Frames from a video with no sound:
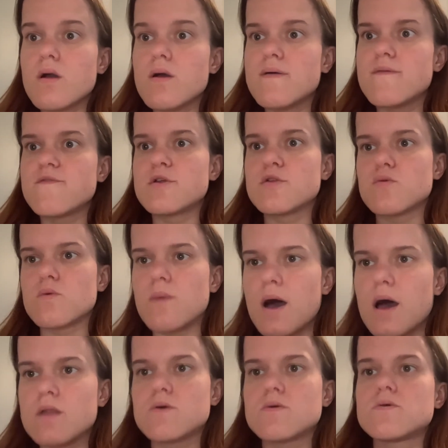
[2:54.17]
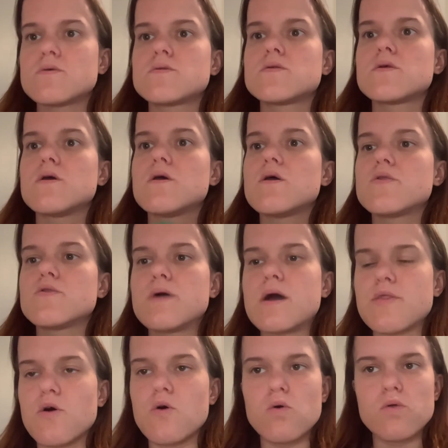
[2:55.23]
visual models
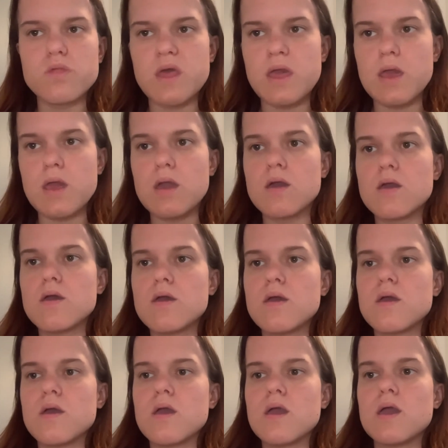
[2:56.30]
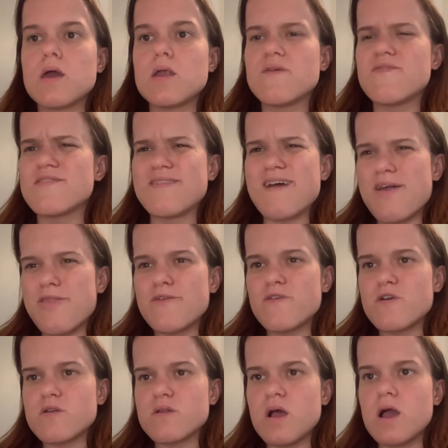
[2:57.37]
throughout the whole thing. And if it's not the
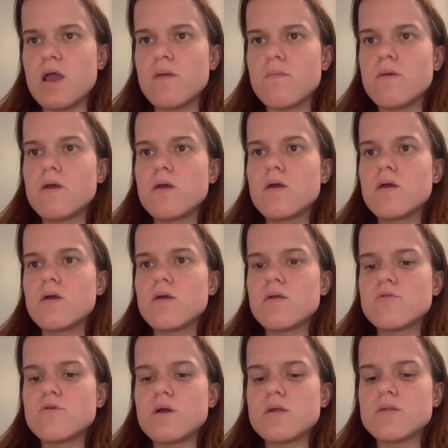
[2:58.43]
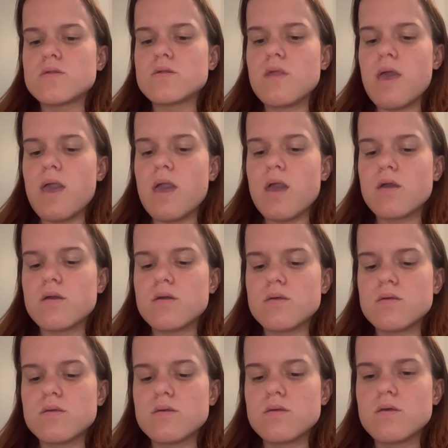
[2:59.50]
first time, just like
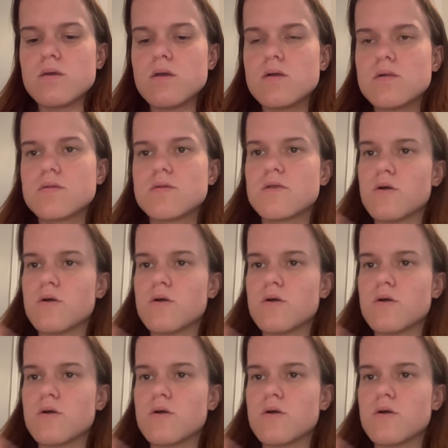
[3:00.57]
still